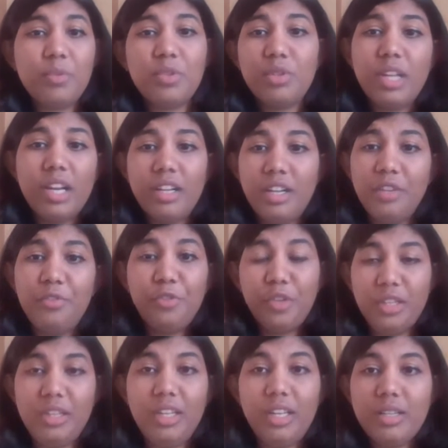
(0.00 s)
So there are
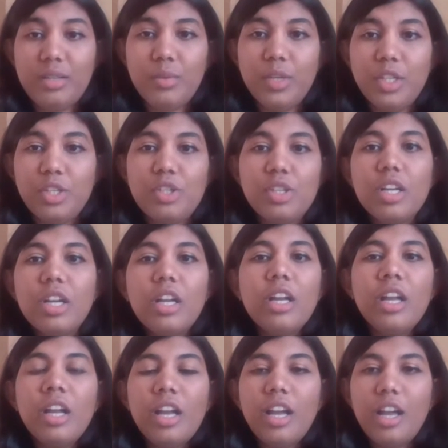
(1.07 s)
different things which
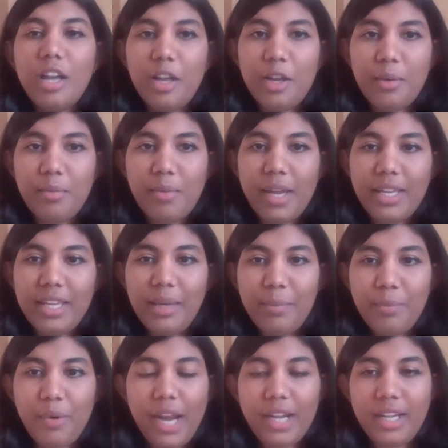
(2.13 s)
I
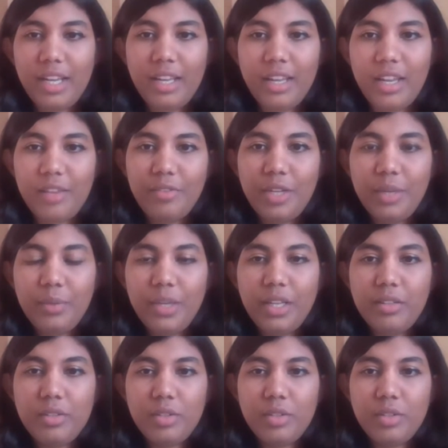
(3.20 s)
keep writing every week.